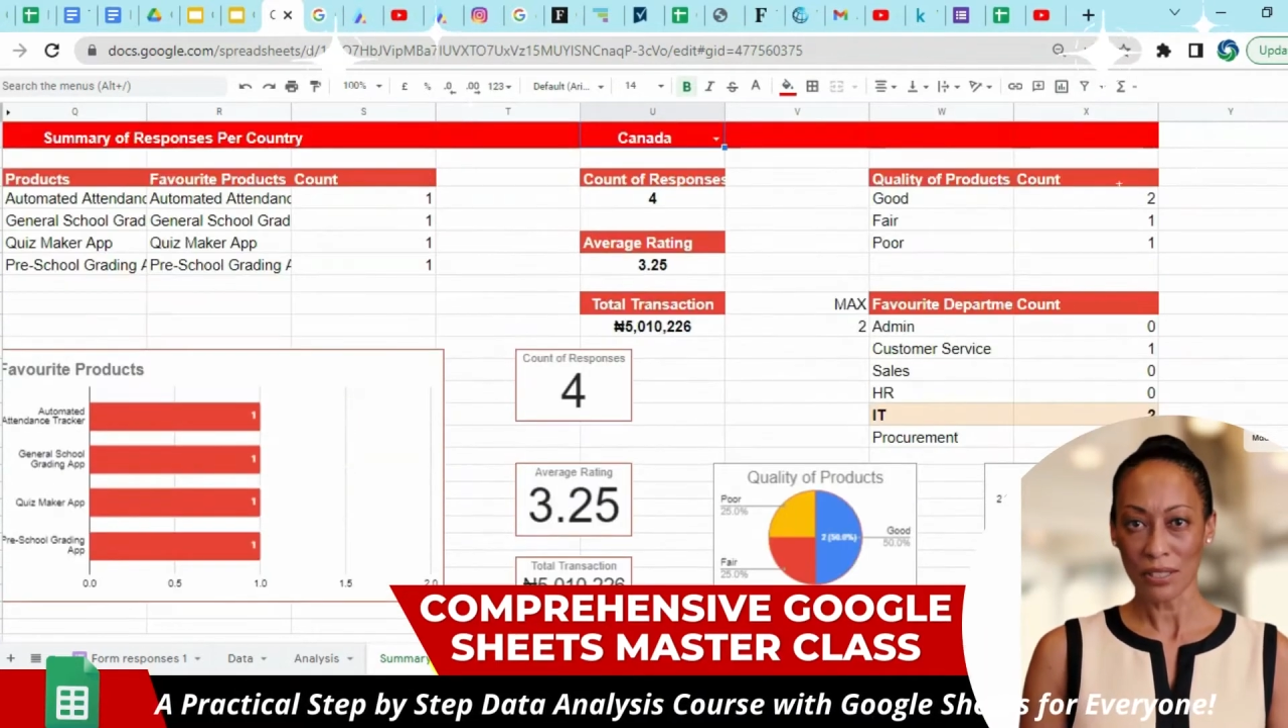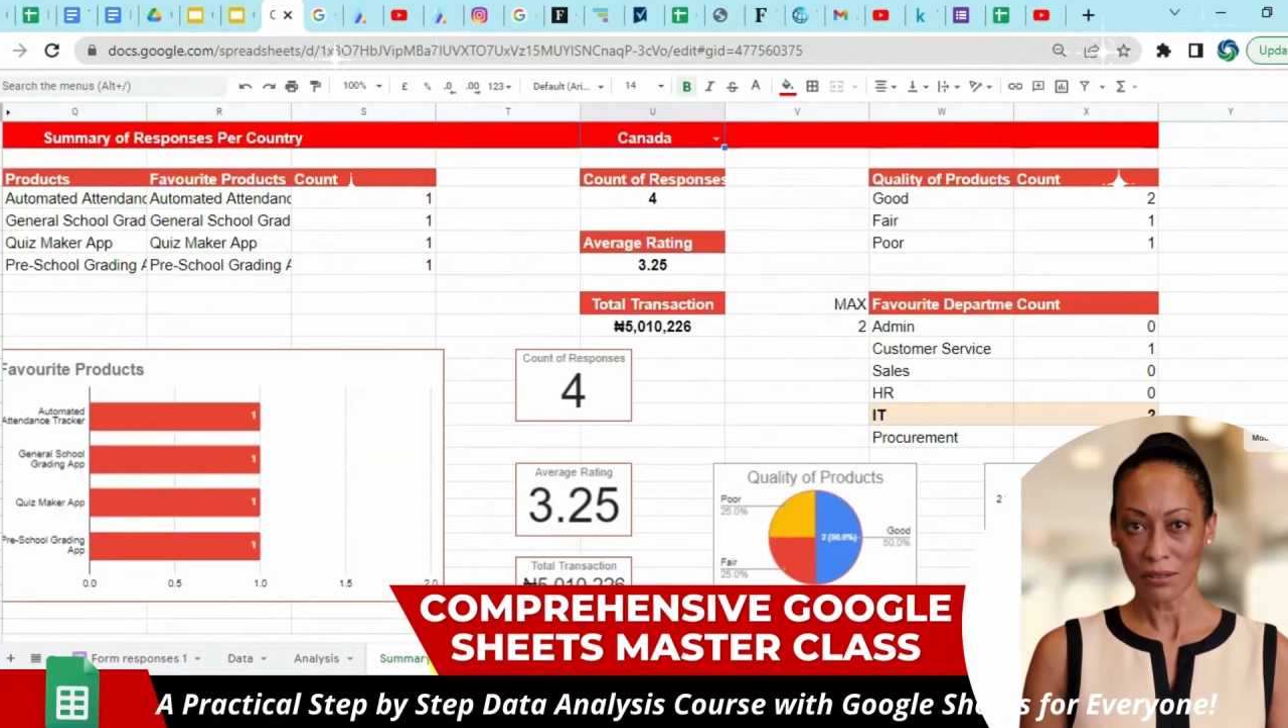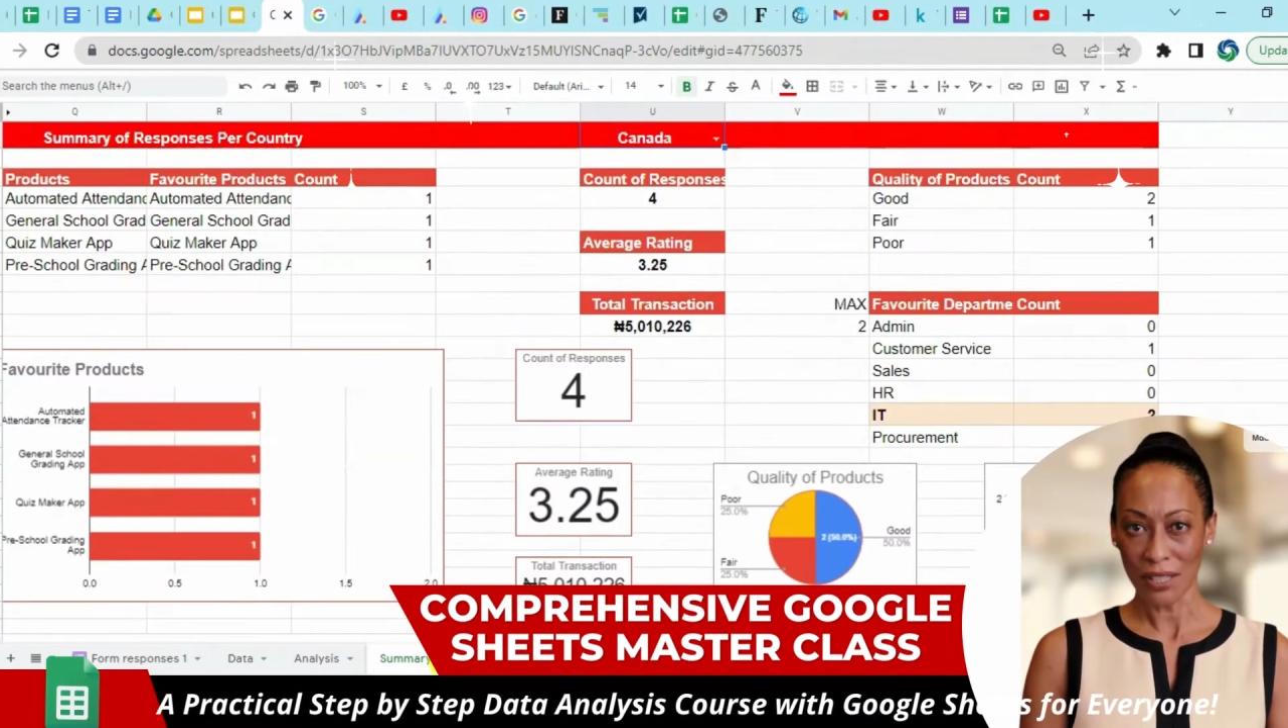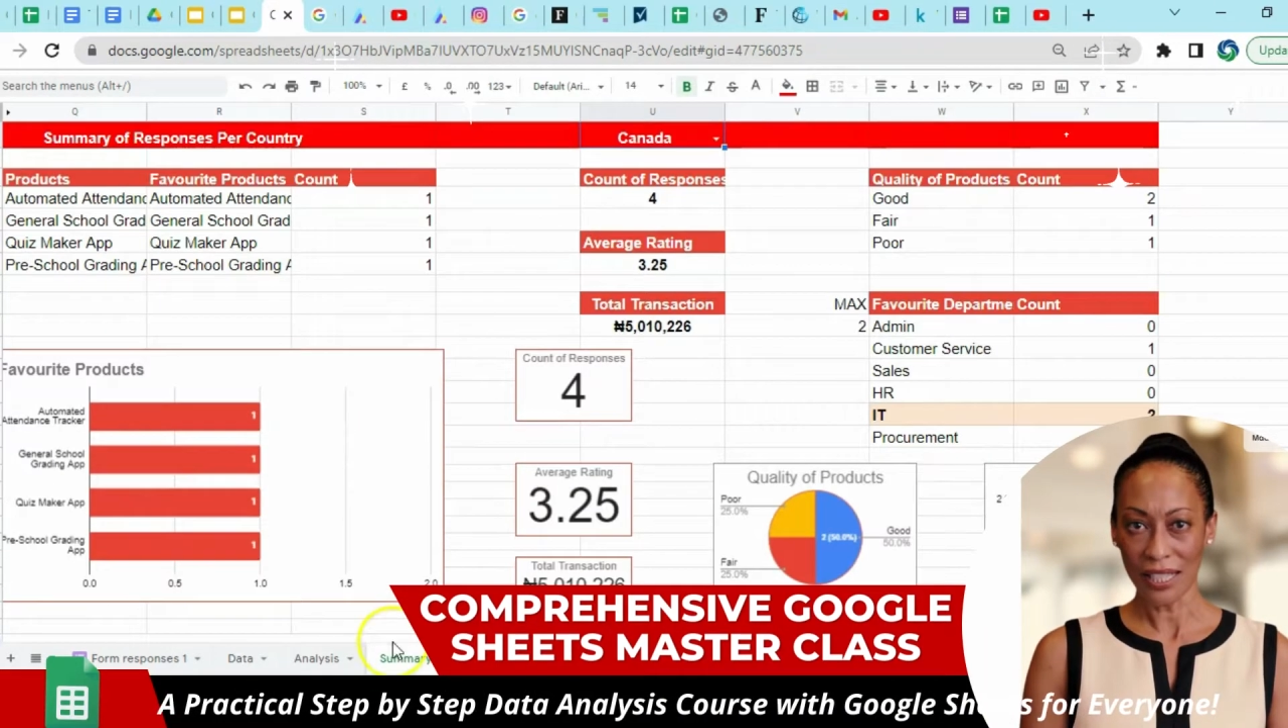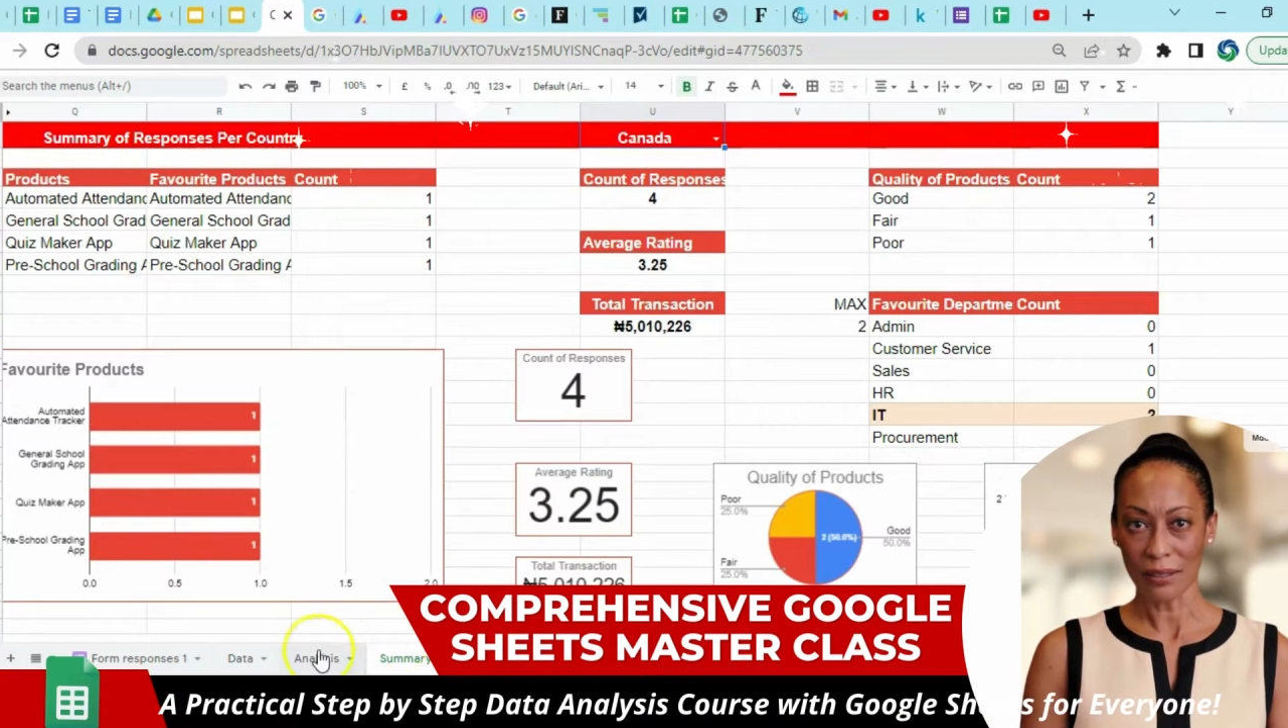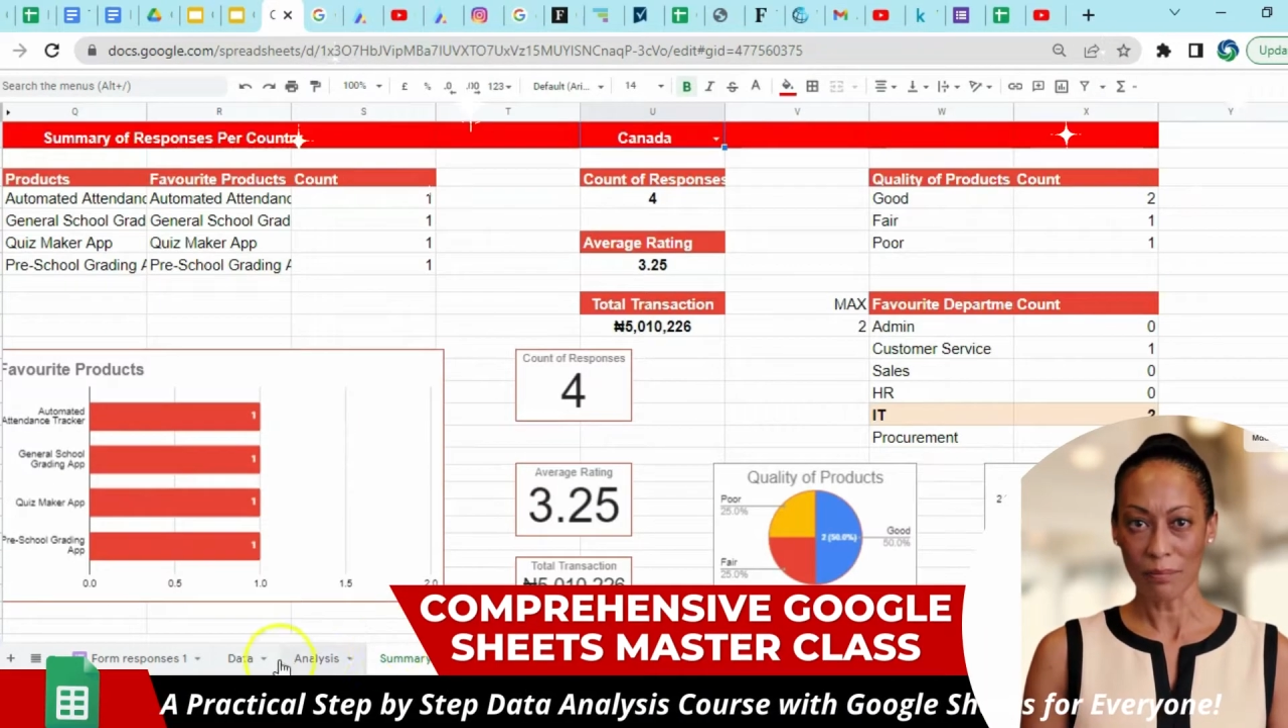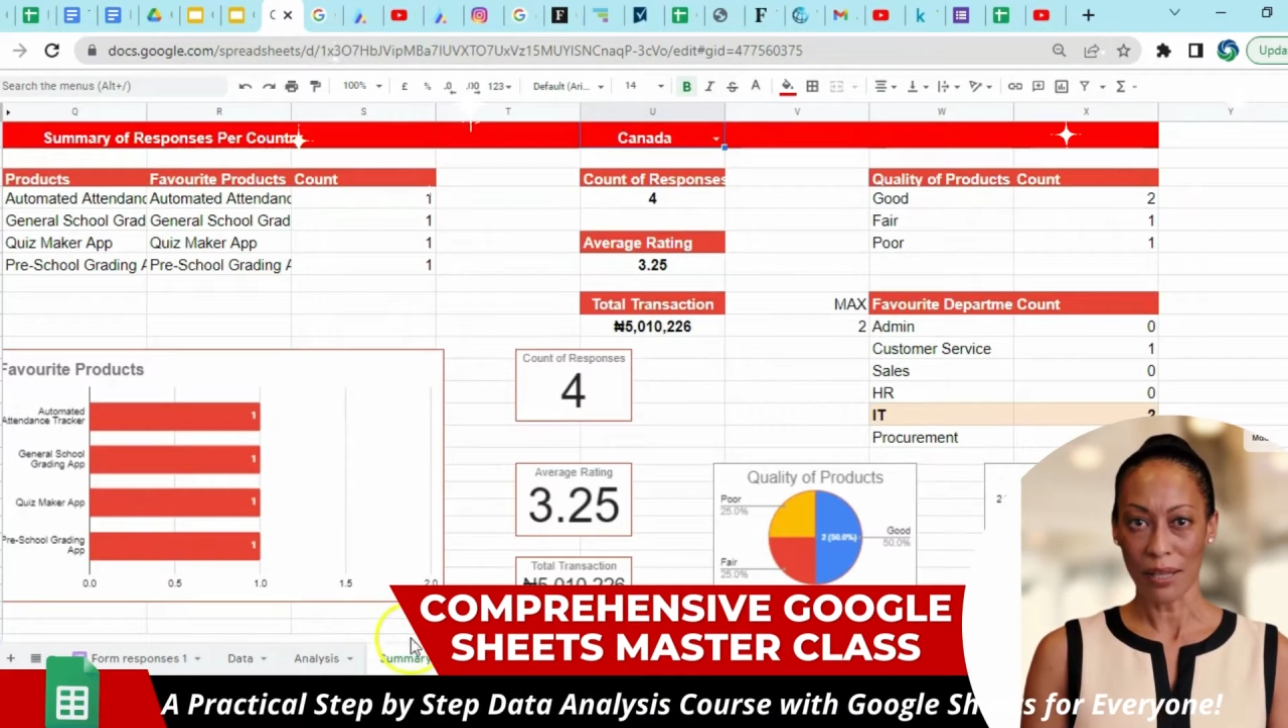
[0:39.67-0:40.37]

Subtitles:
to clean,